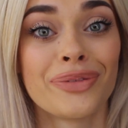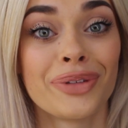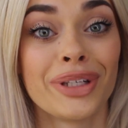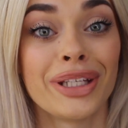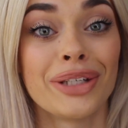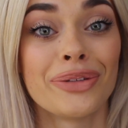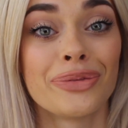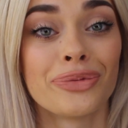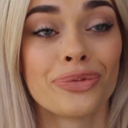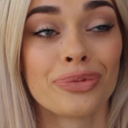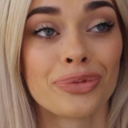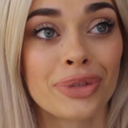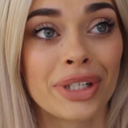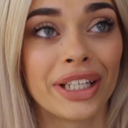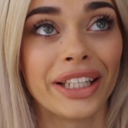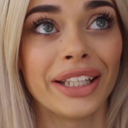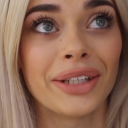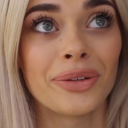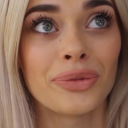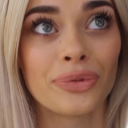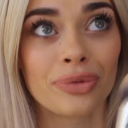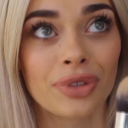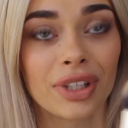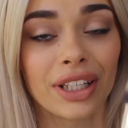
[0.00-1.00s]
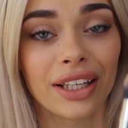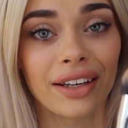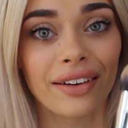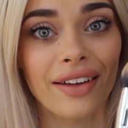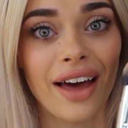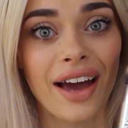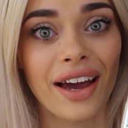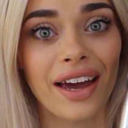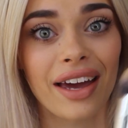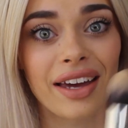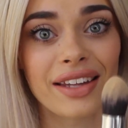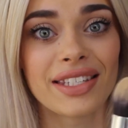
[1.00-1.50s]
really, really, really
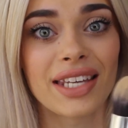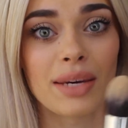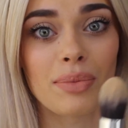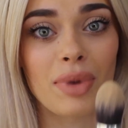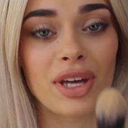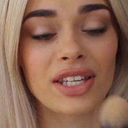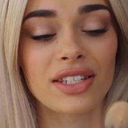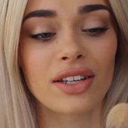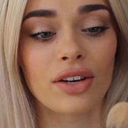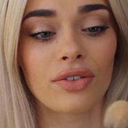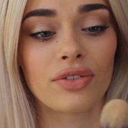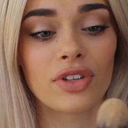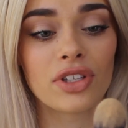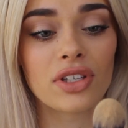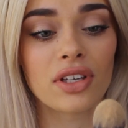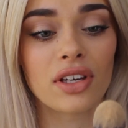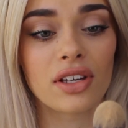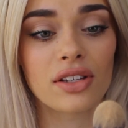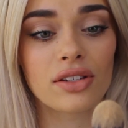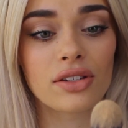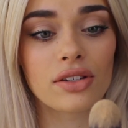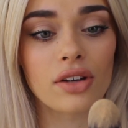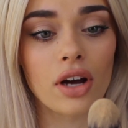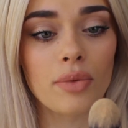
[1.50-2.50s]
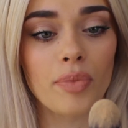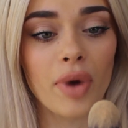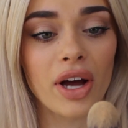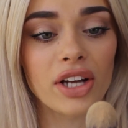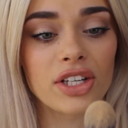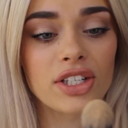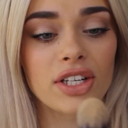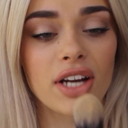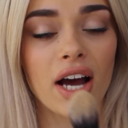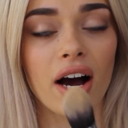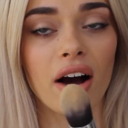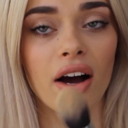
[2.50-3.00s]
like. I can see myself using it so
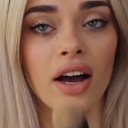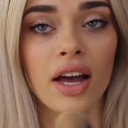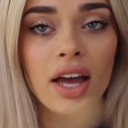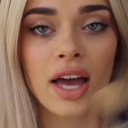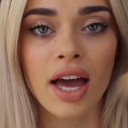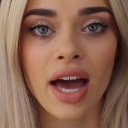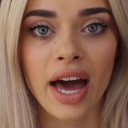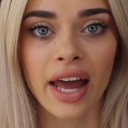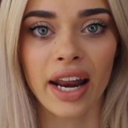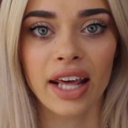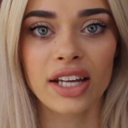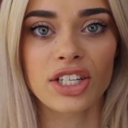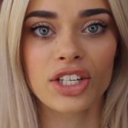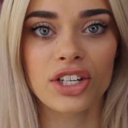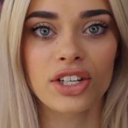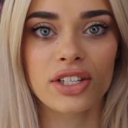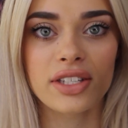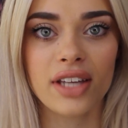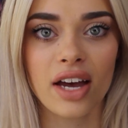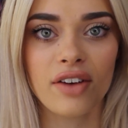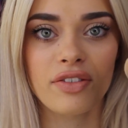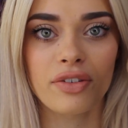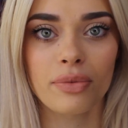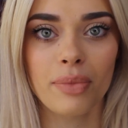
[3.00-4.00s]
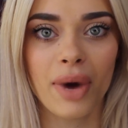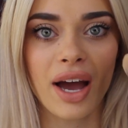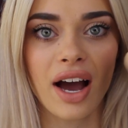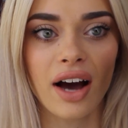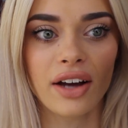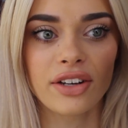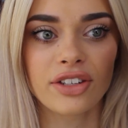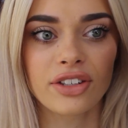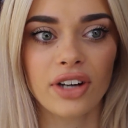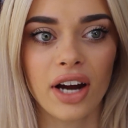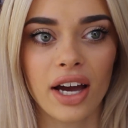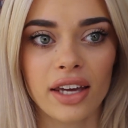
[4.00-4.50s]
much now, and I did use that for my
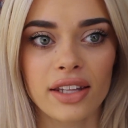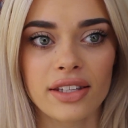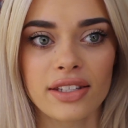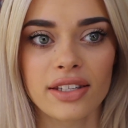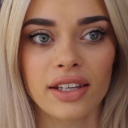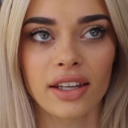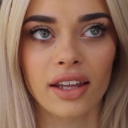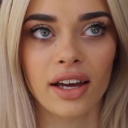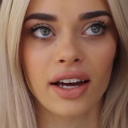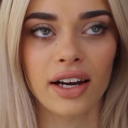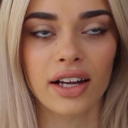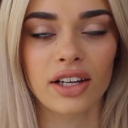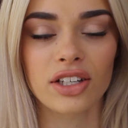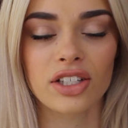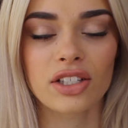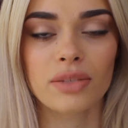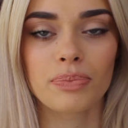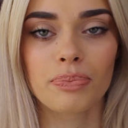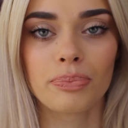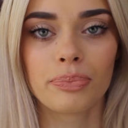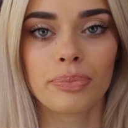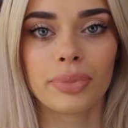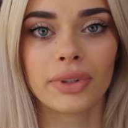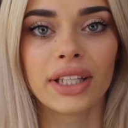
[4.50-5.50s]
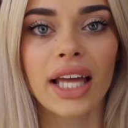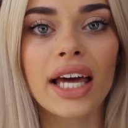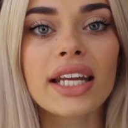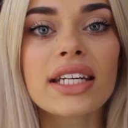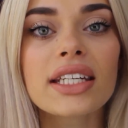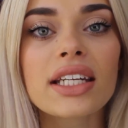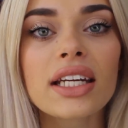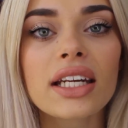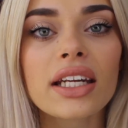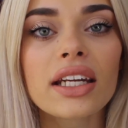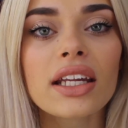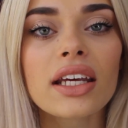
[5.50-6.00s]
under eye concealer, and it just
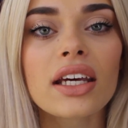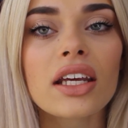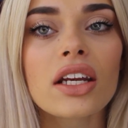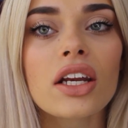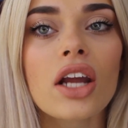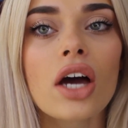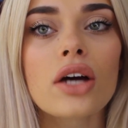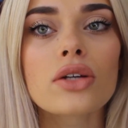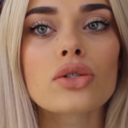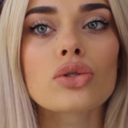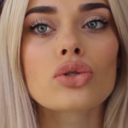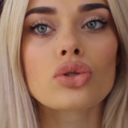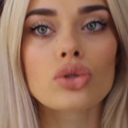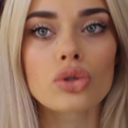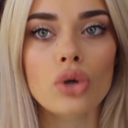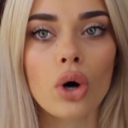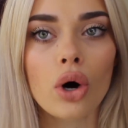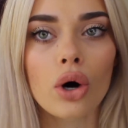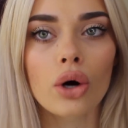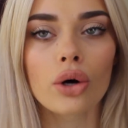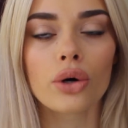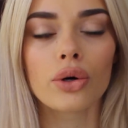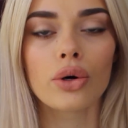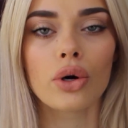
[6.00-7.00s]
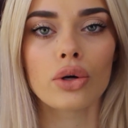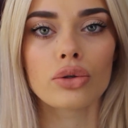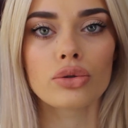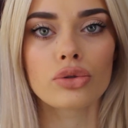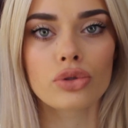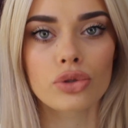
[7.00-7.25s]
blended it in so